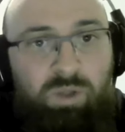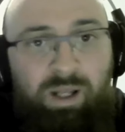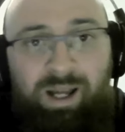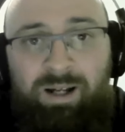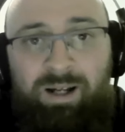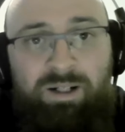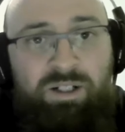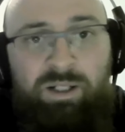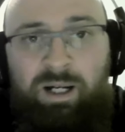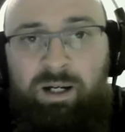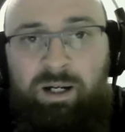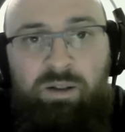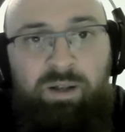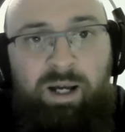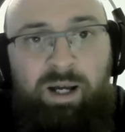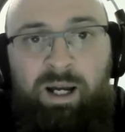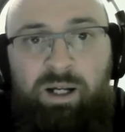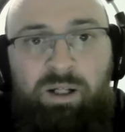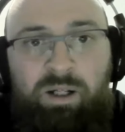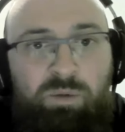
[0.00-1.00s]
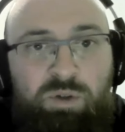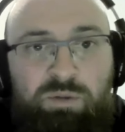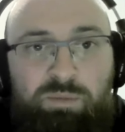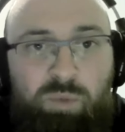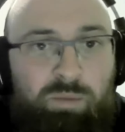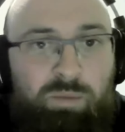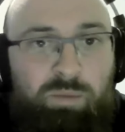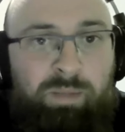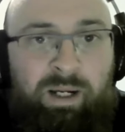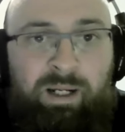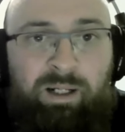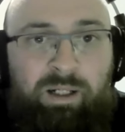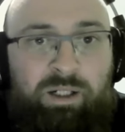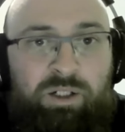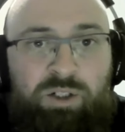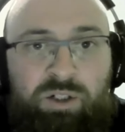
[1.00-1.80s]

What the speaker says: Outside of that, it was mainly